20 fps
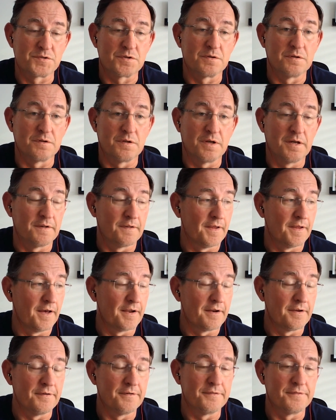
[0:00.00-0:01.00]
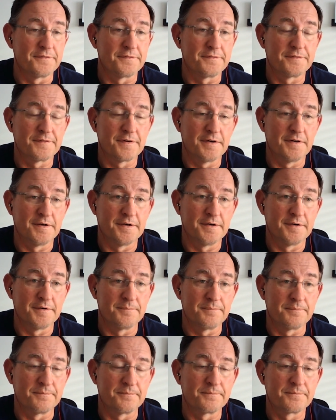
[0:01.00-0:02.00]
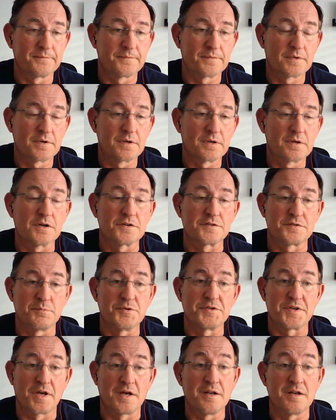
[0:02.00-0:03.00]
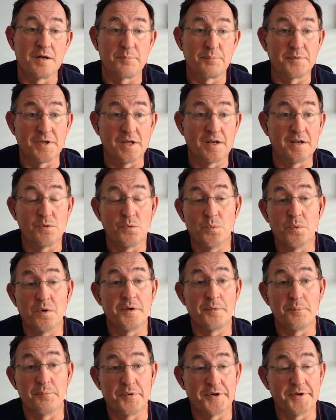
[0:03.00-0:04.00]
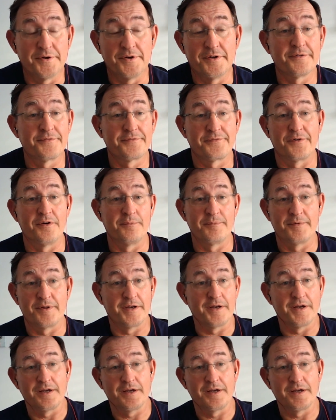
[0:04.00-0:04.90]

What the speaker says: So a lot of customers end up getting one bill from